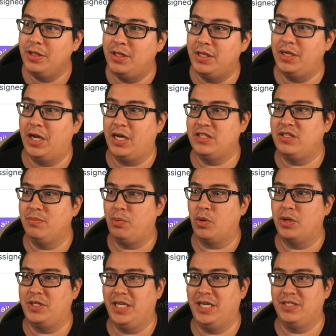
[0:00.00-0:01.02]
did not
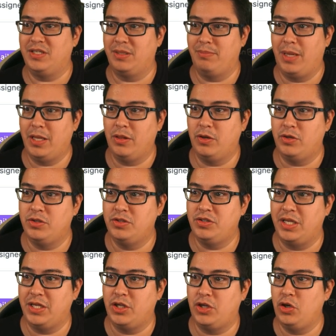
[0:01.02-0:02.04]
support testing mailers
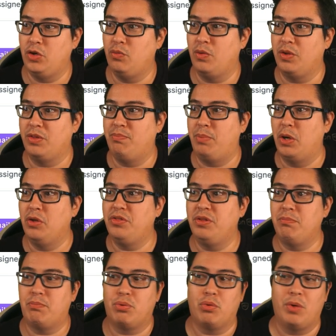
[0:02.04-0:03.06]
enqueued with both
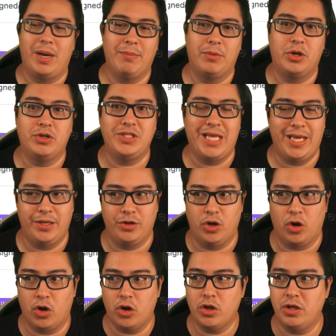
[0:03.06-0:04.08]
parameters and
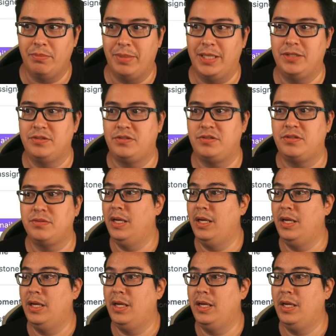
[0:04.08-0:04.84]
arguments.